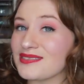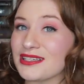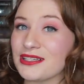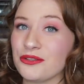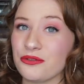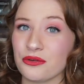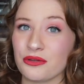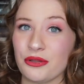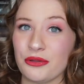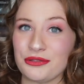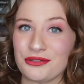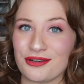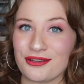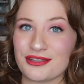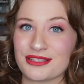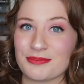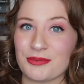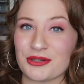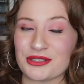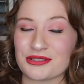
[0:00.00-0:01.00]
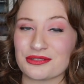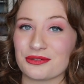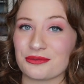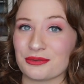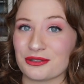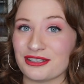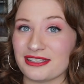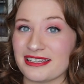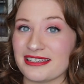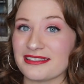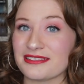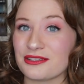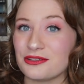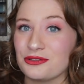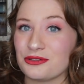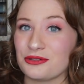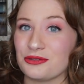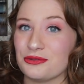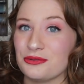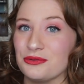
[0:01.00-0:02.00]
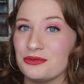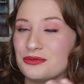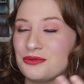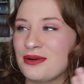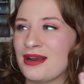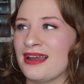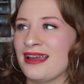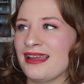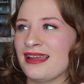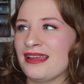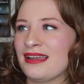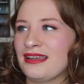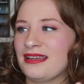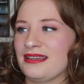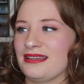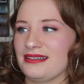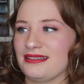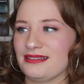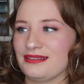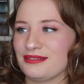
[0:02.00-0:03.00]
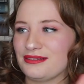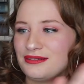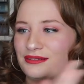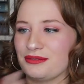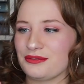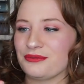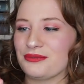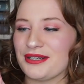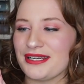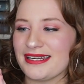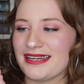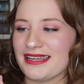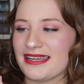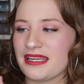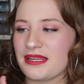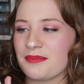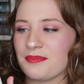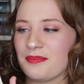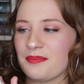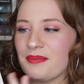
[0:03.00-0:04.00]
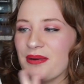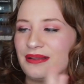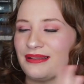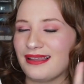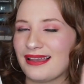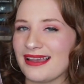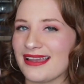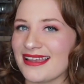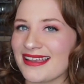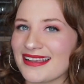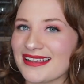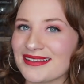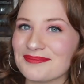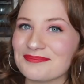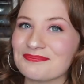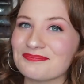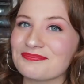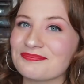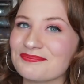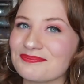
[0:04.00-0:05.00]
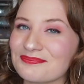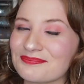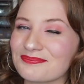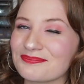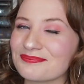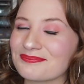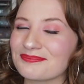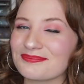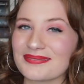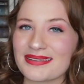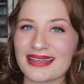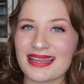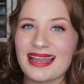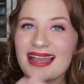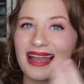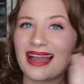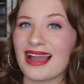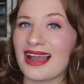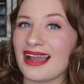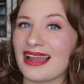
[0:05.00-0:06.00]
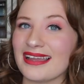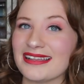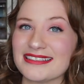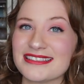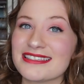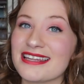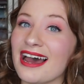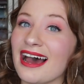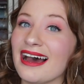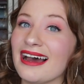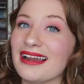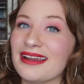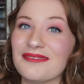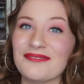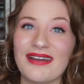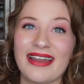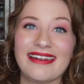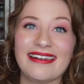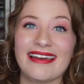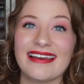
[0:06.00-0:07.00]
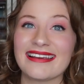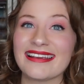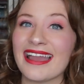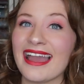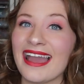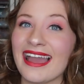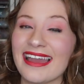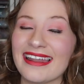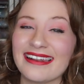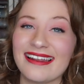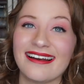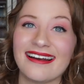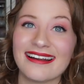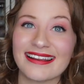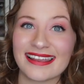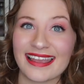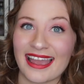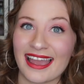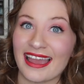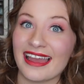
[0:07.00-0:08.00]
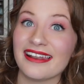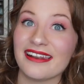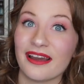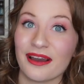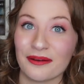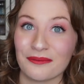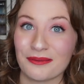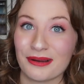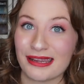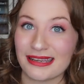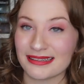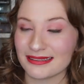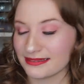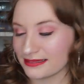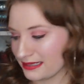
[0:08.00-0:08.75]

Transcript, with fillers: until closer to this book's release to read it, but like, it's time and I cannot wait.